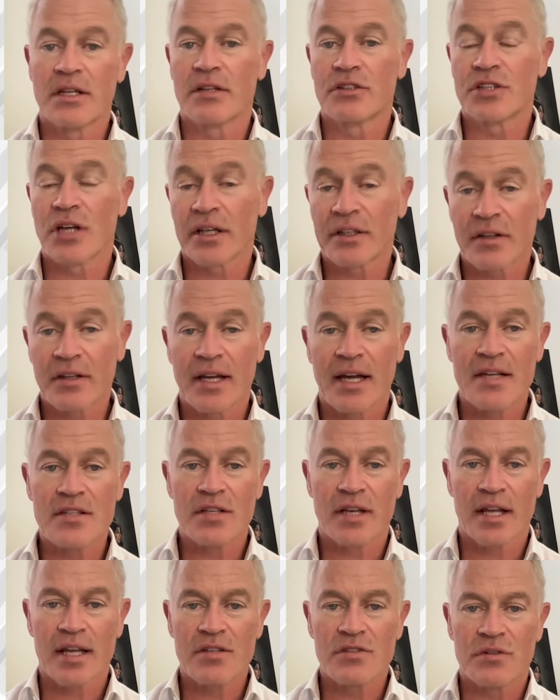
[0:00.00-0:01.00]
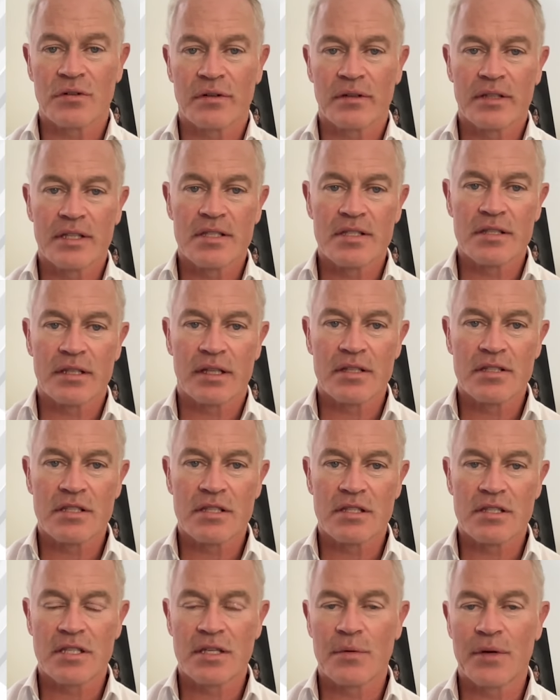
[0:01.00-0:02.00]
talk to the guys at Angel. Let's let's
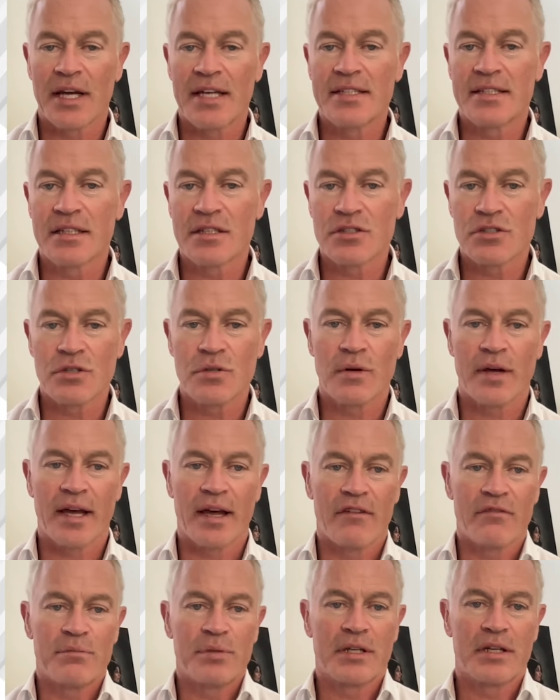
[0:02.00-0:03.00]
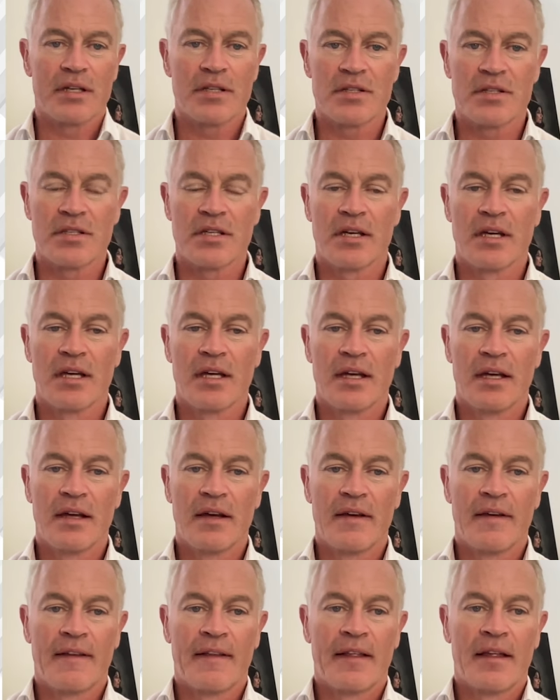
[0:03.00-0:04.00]
see what ideas you have because
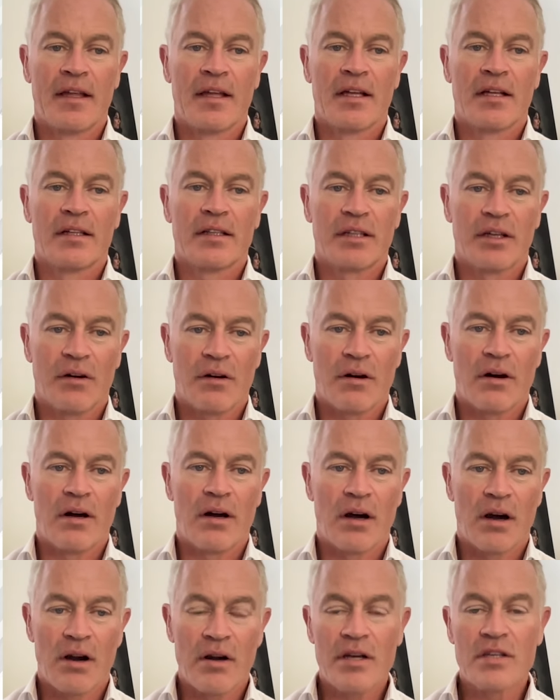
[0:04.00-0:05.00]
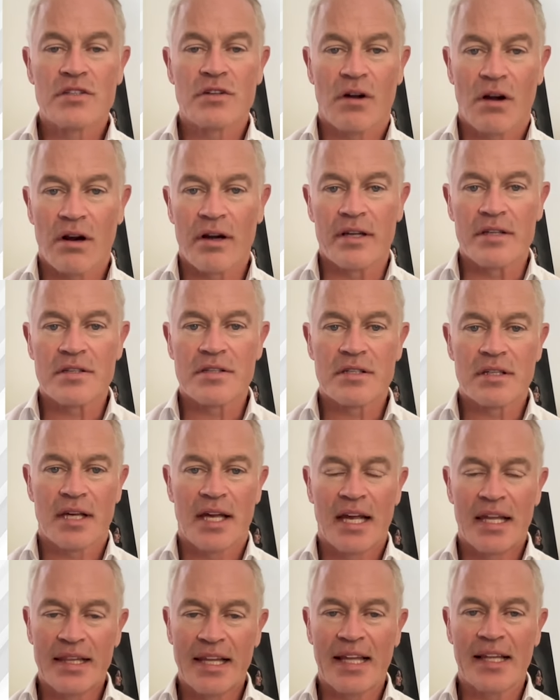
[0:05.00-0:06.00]
you know artists are artists
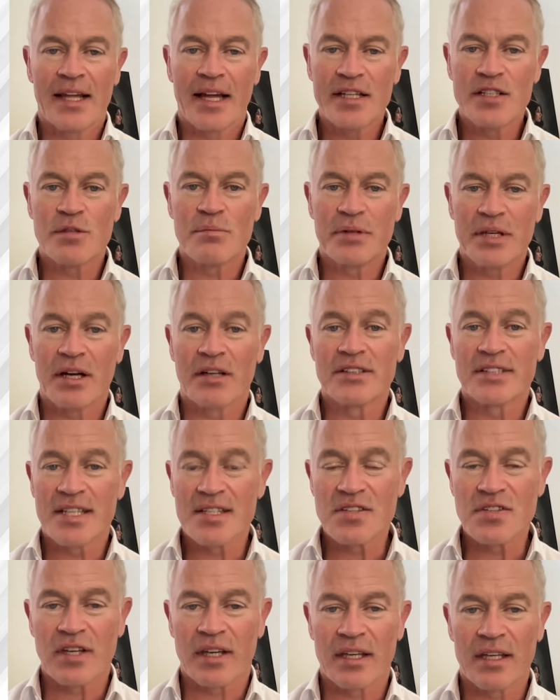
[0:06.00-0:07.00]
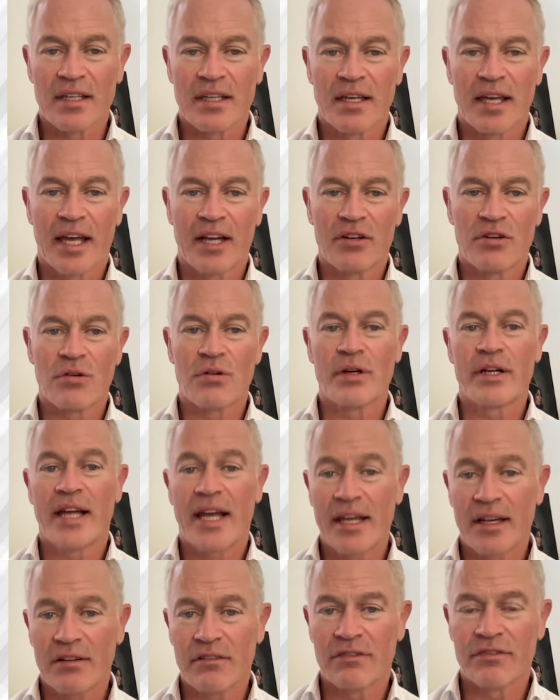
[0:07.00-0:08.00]
and they like to be artistic and
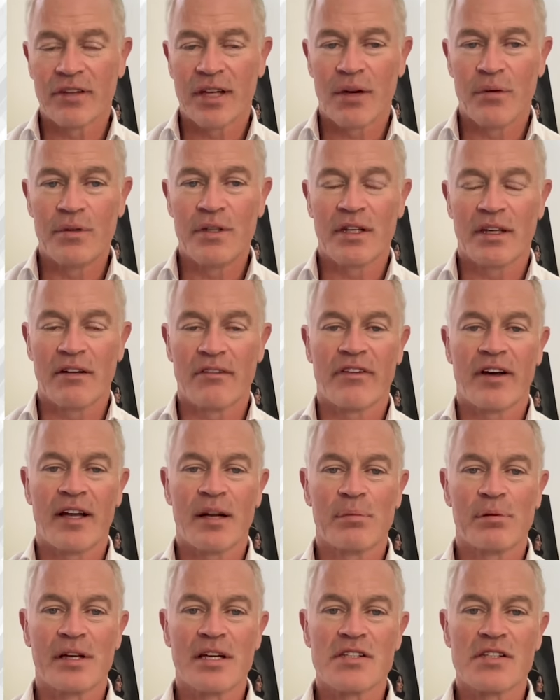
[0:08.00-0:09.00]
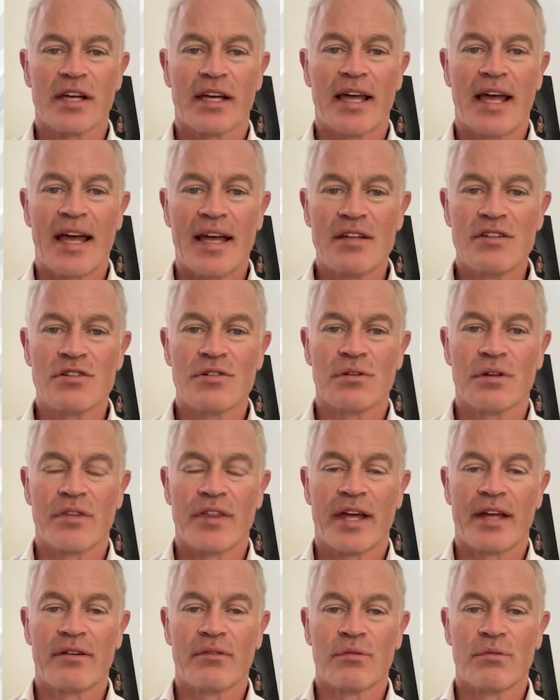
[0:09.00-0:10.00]
creative. And when you can find a place like Angel
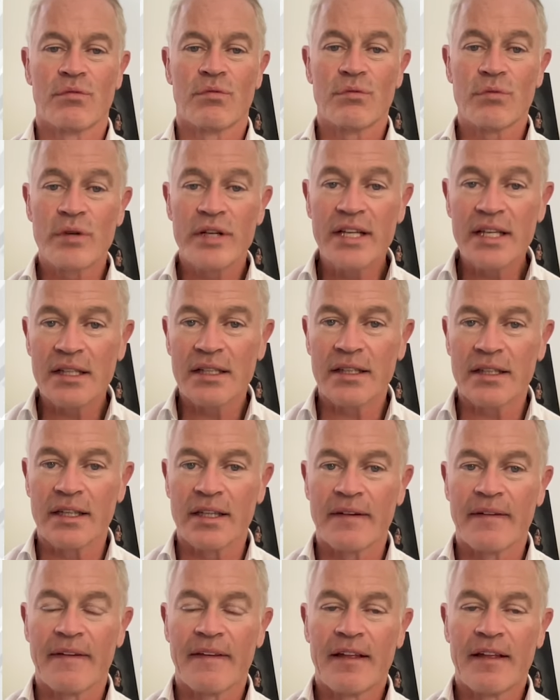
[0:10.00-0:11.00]
that really